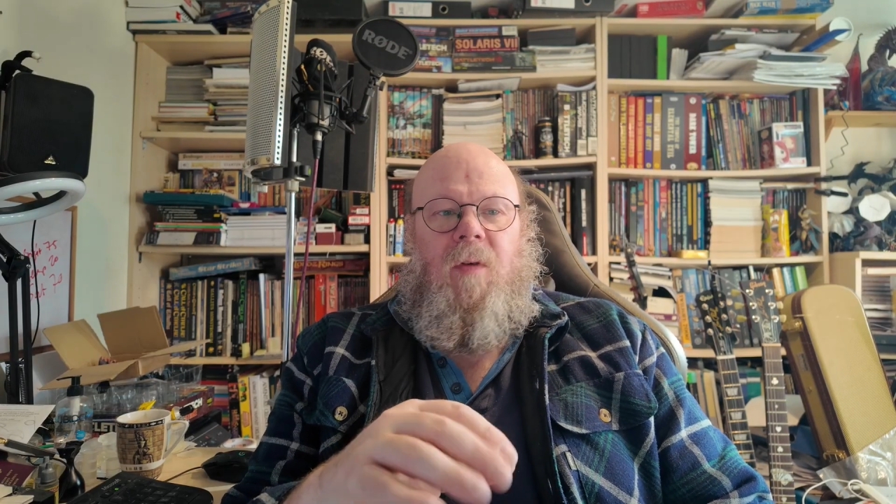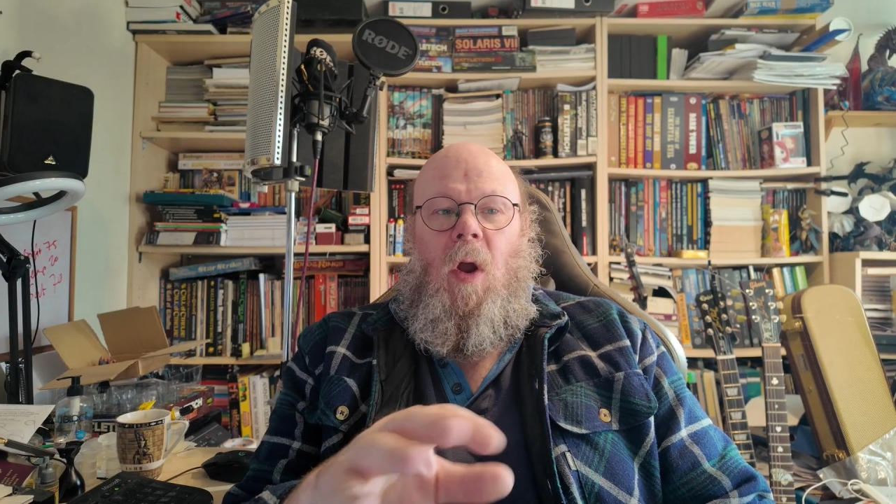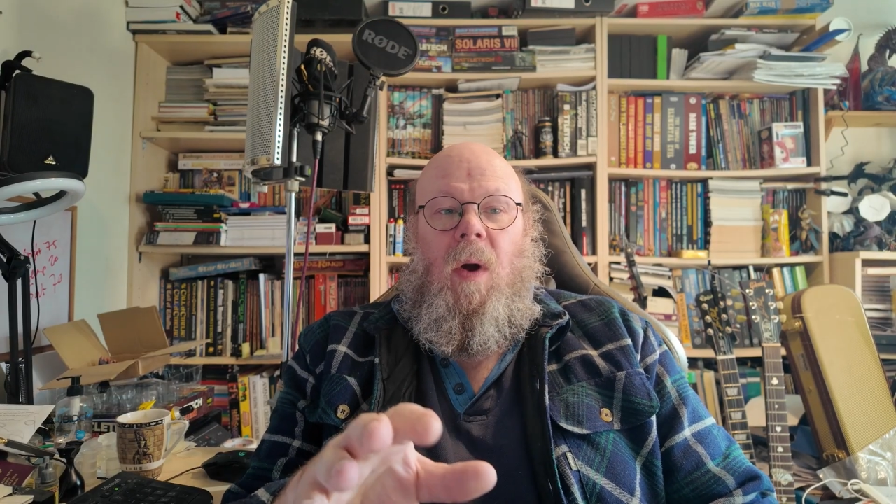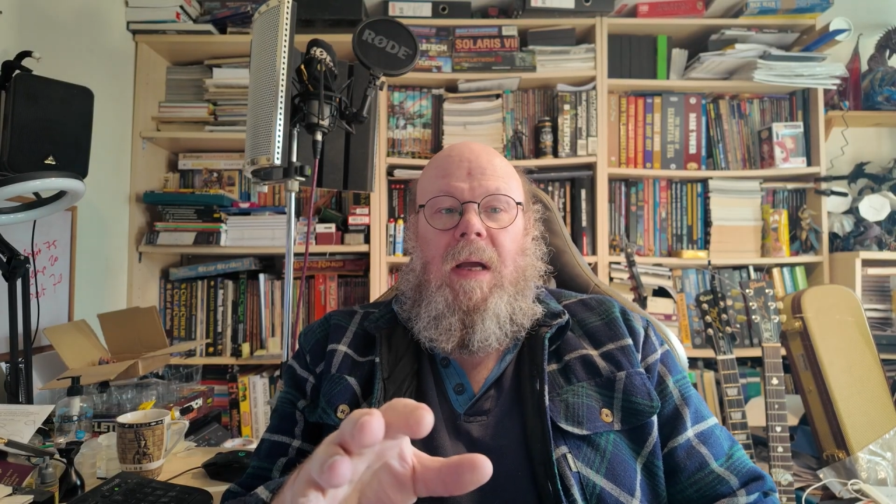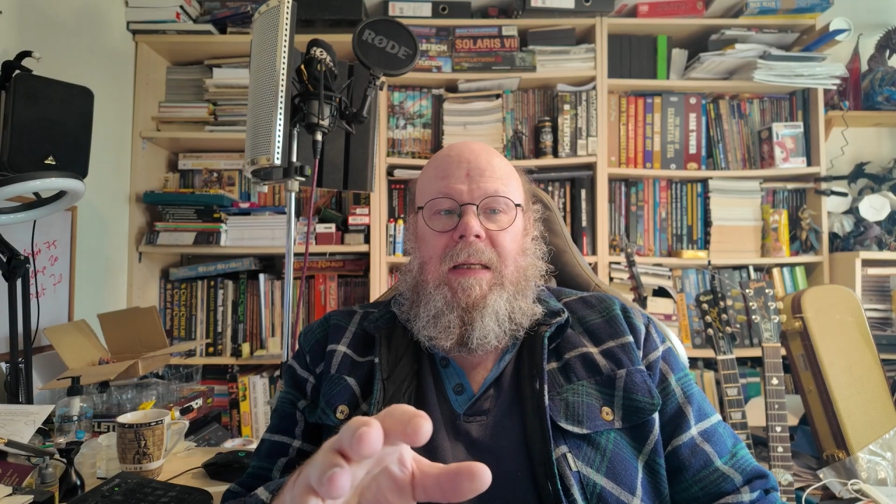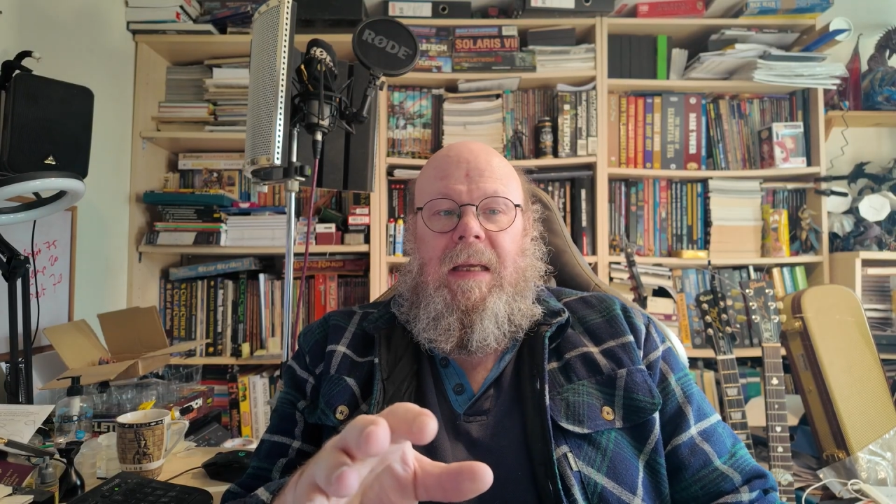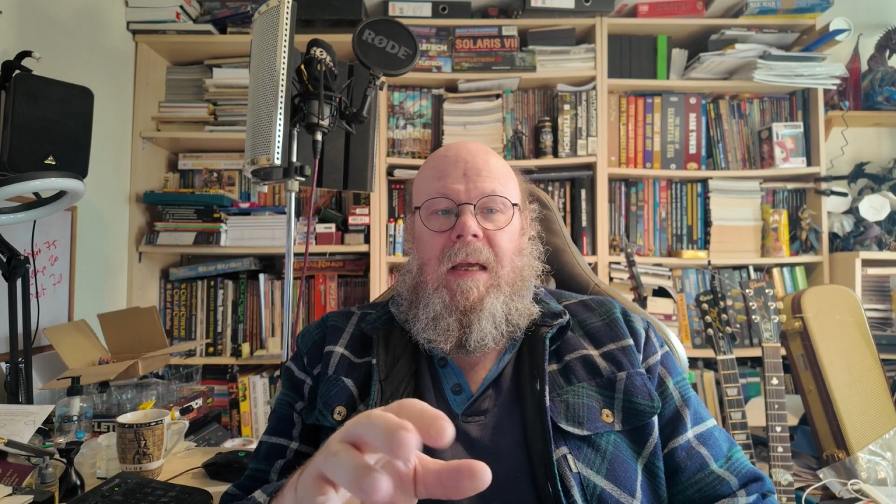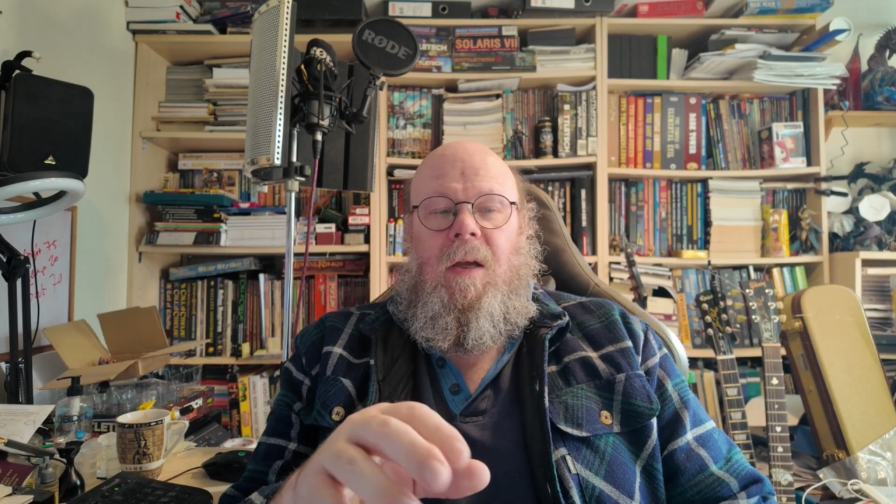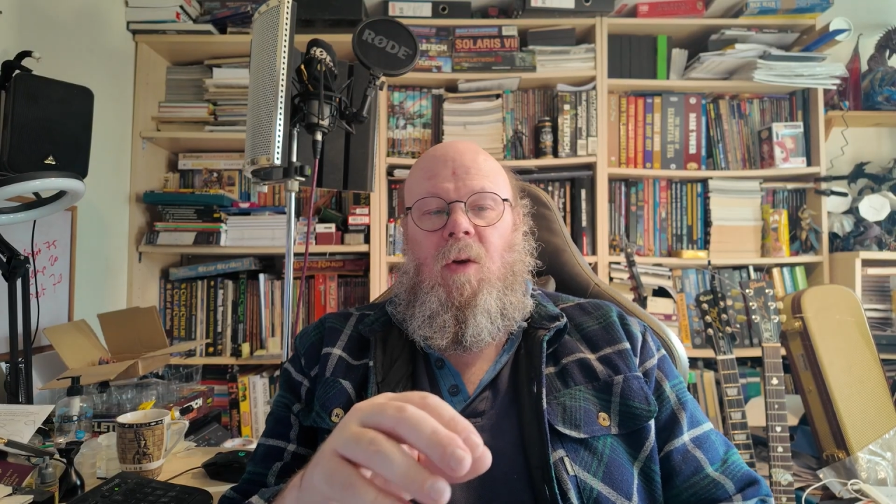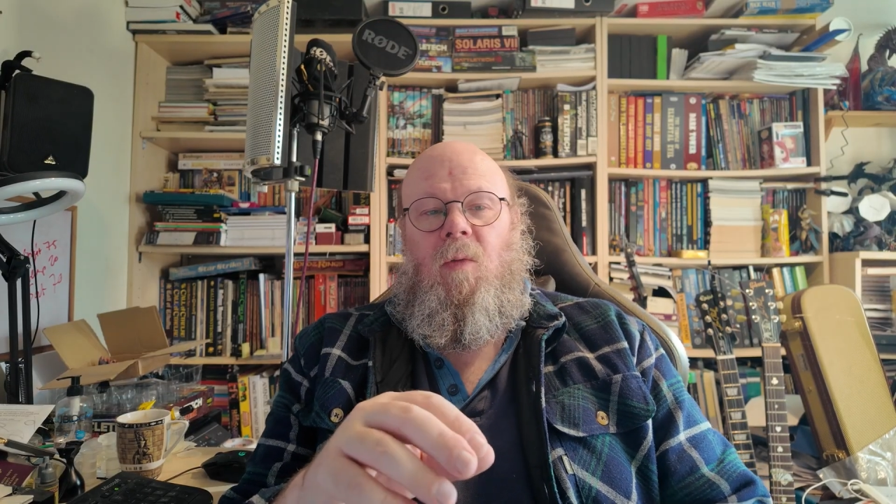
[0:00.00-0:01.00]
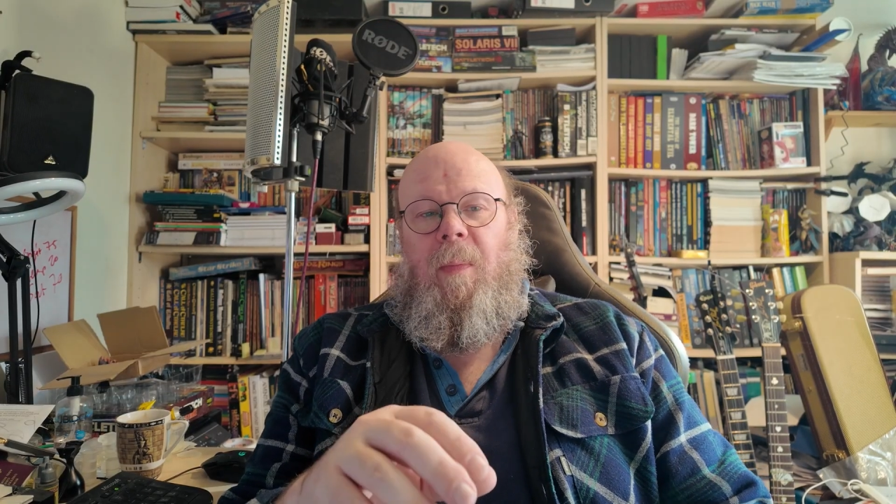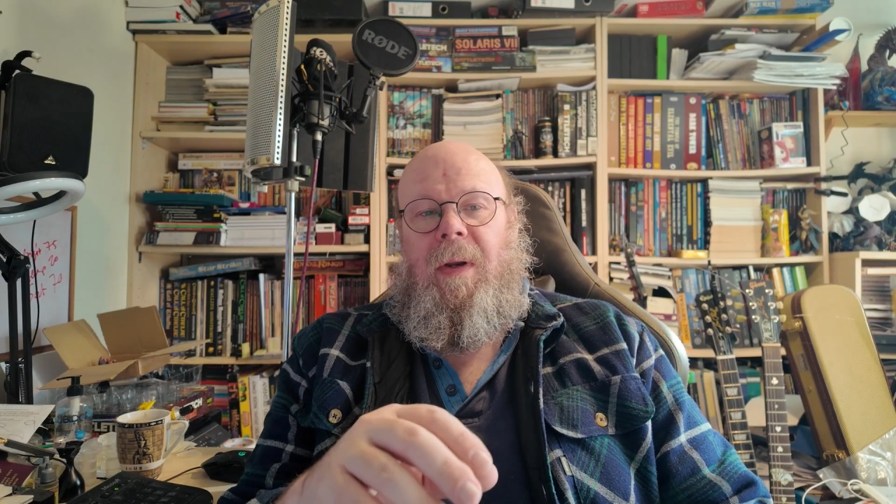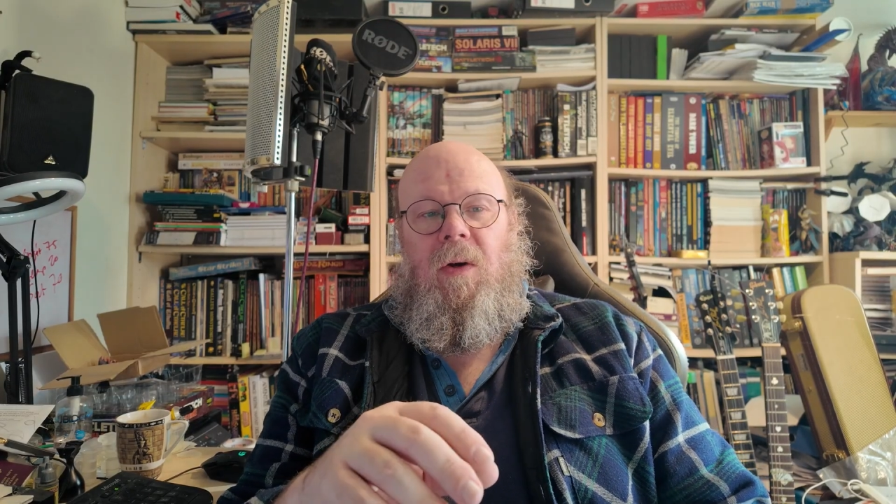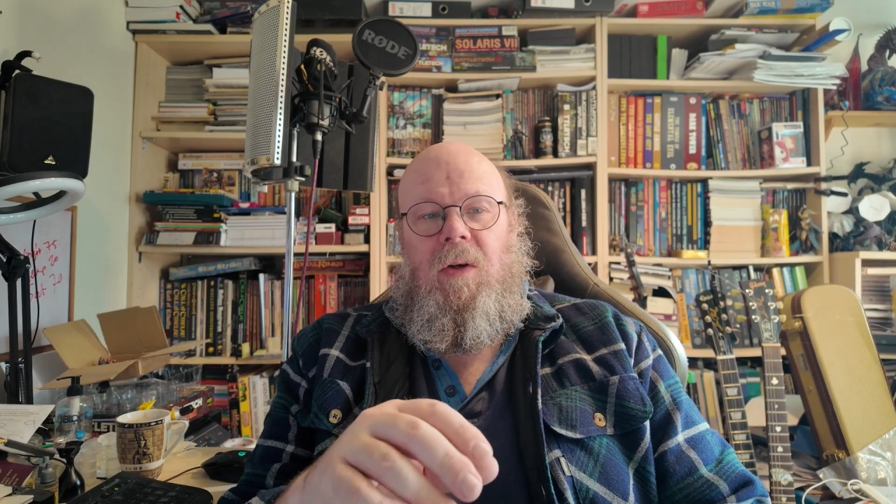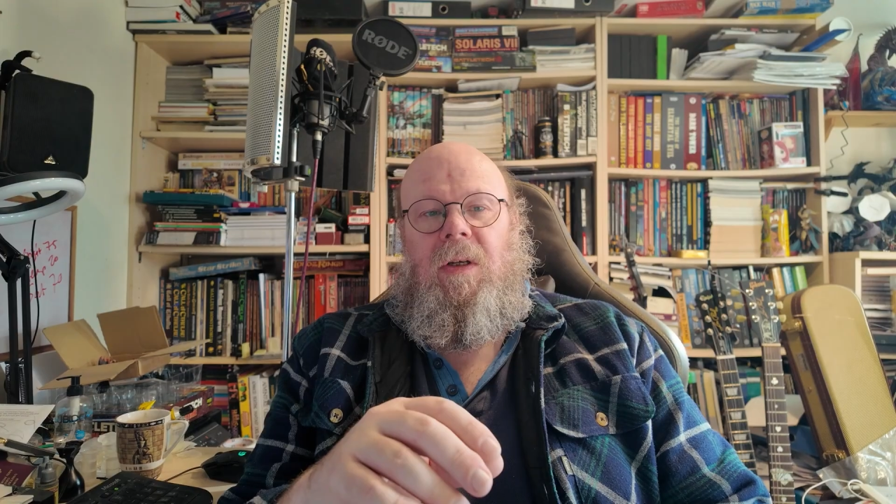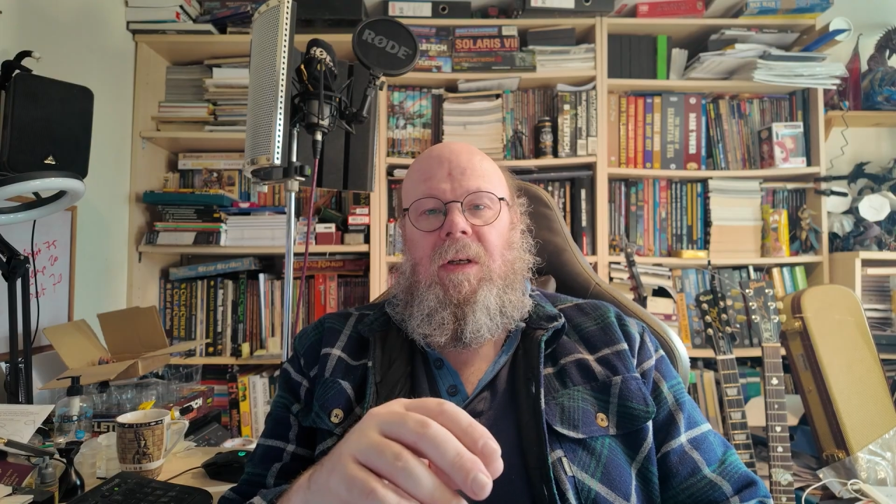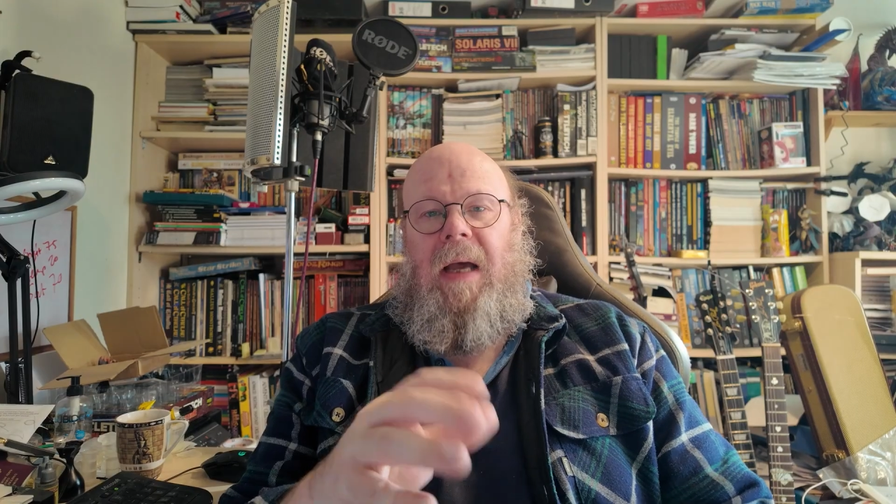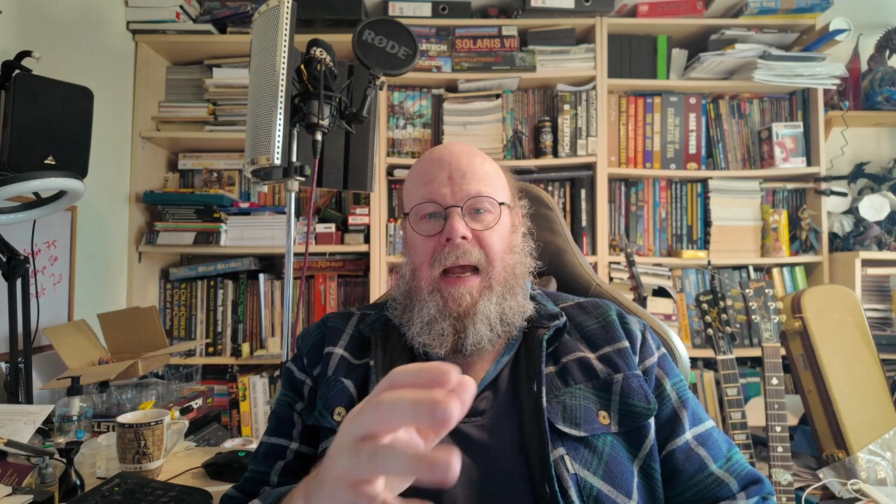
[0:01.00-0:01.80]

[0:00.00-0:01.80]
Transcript: no idea who Robin Hood